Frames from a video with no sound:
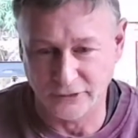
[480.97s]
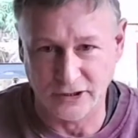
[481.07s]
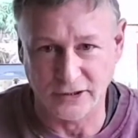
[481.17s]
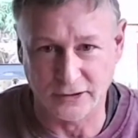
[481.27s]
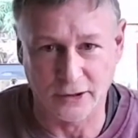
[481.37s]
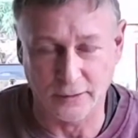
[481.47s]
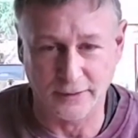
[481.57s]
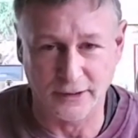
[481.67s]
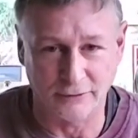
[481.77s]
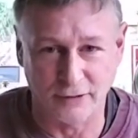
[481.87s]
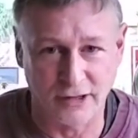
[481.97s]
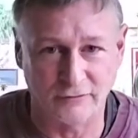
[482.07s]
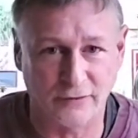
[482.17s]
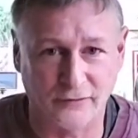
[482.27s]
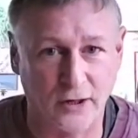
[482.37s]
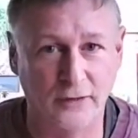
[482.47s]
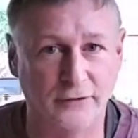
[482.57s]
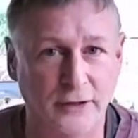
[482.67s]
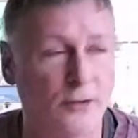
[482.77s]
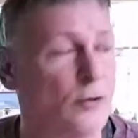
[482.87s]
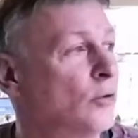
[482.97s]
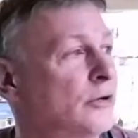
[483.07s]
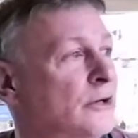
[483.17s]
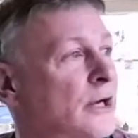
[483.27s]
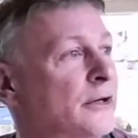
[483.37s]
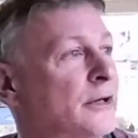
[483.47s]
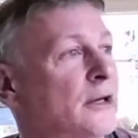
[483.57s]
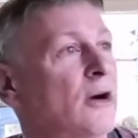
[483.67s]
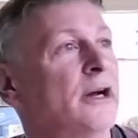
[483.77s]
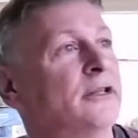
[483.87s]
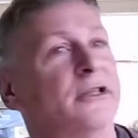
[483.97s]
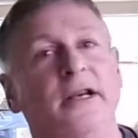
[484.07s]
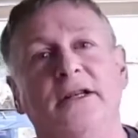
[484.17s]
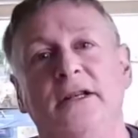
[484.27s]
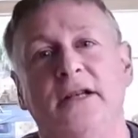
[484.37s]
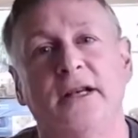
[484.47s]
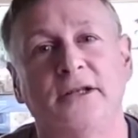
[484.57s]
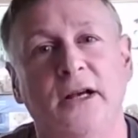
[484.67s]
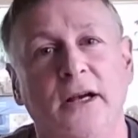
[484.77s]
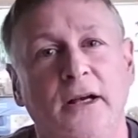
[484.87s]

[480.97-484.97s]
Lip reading: she's kind of being revived in the corner. And the guide says, he says,